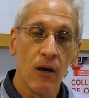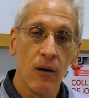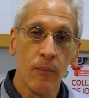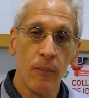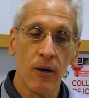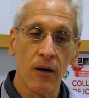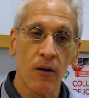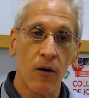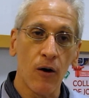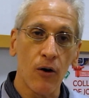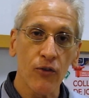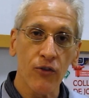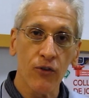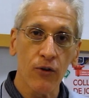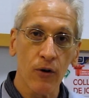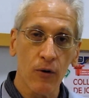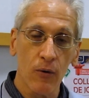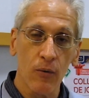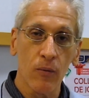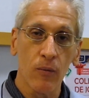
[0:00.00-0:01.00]
but
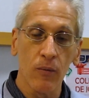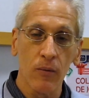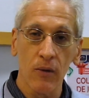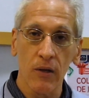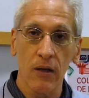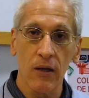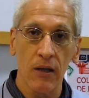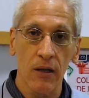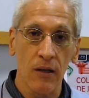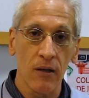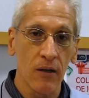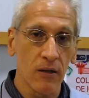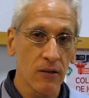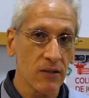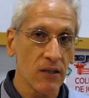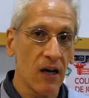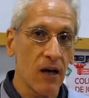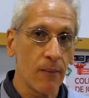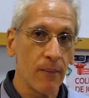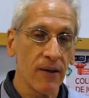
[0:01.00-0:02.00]
also in
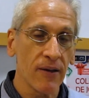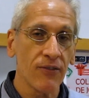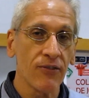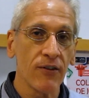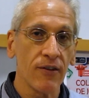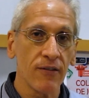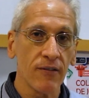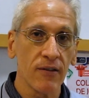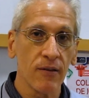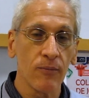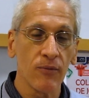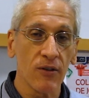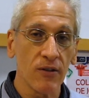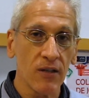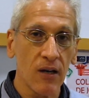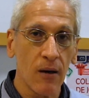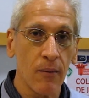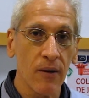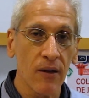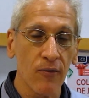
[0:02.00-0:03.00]
atomic systems,
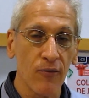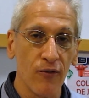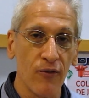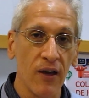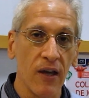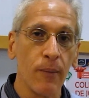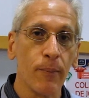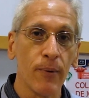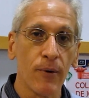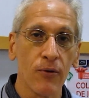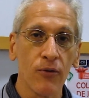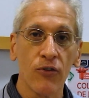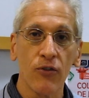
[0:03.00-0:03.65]
atomic vapor.